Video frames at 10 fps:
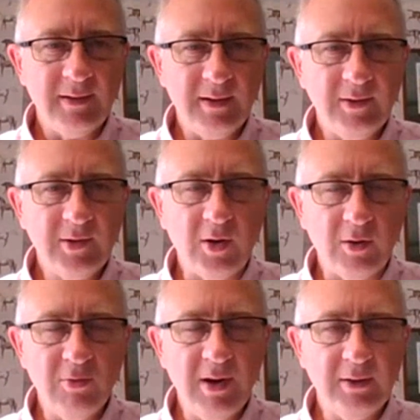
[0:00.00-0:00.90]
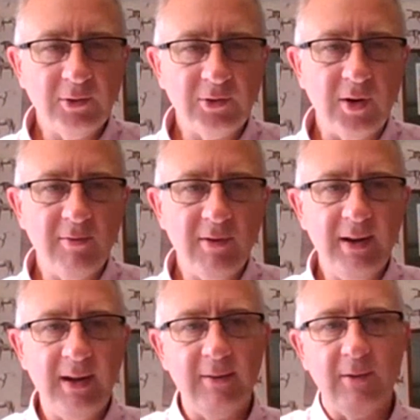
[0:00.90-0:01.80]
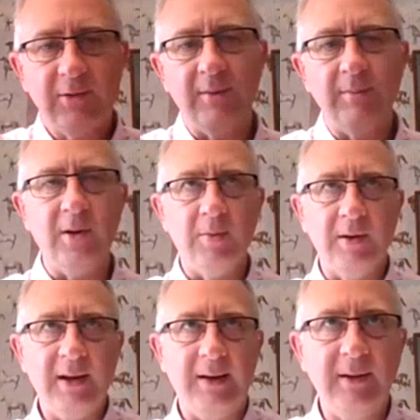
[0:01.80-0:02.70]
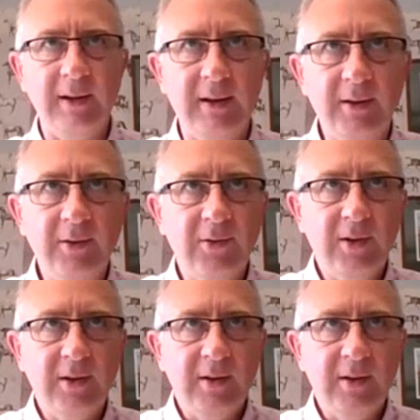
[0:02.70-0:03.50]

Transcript: has got a really good strike rate here at Newbury down the years.